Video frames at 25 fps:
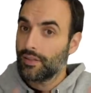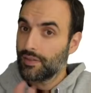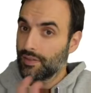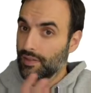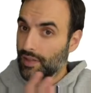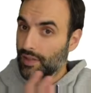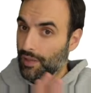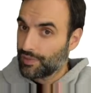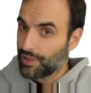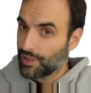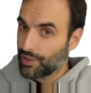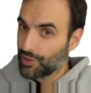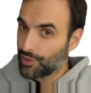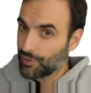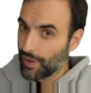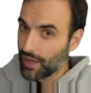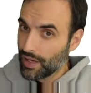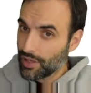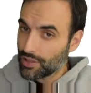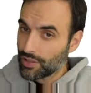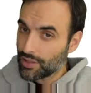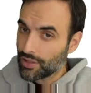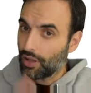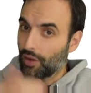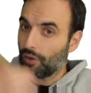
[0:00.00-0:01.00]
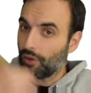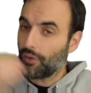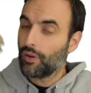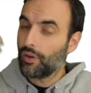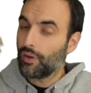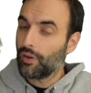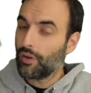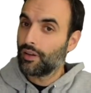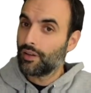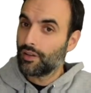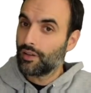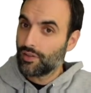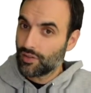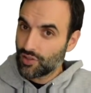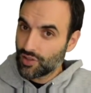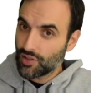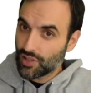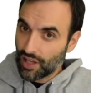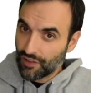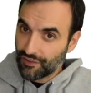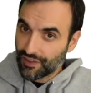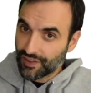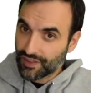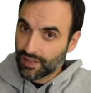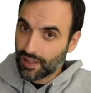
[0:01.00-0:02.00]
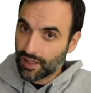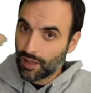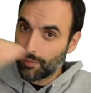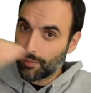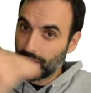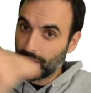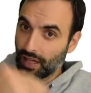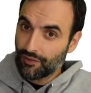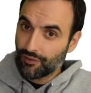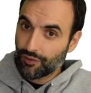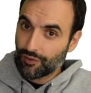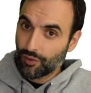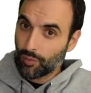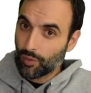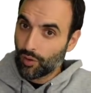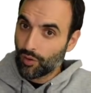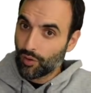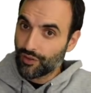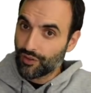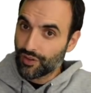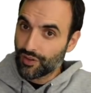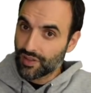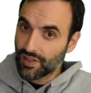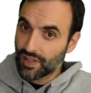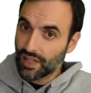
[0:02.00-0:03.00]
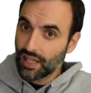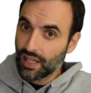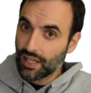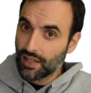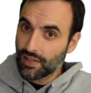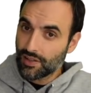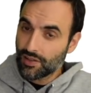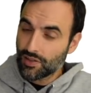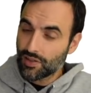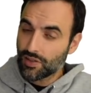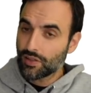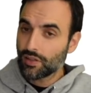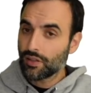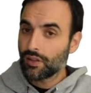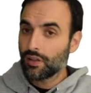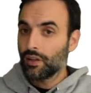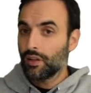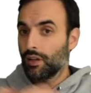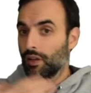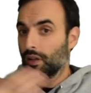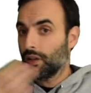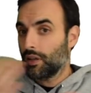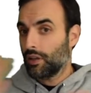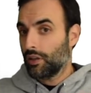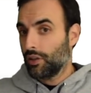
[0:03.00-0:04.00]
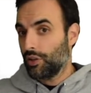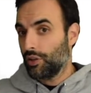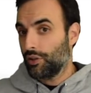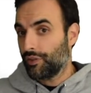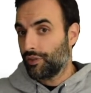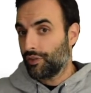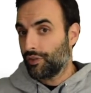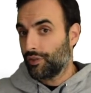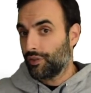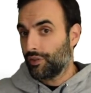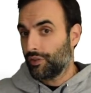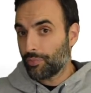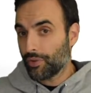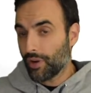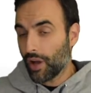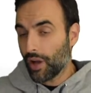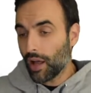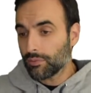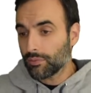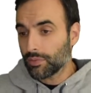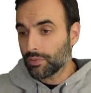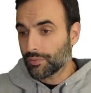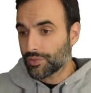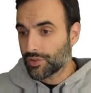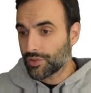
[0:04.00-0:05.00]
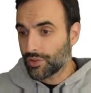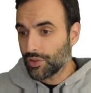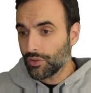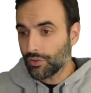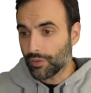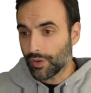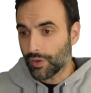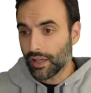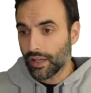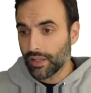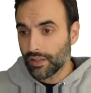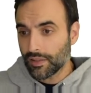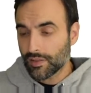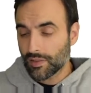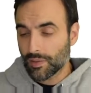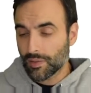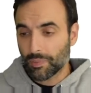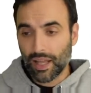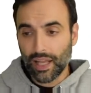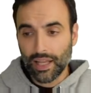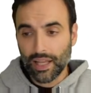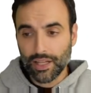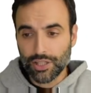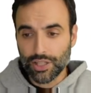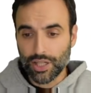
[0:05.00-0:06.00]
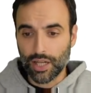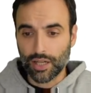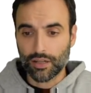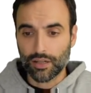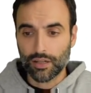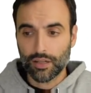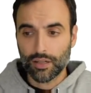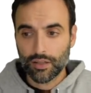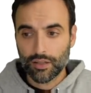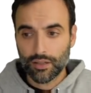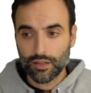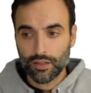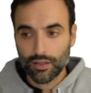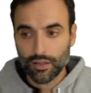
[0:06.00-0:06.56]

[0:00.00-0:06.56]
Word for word: Same situation though. Stuff is coming in from overseas. You've got problems too, right? Supply chain.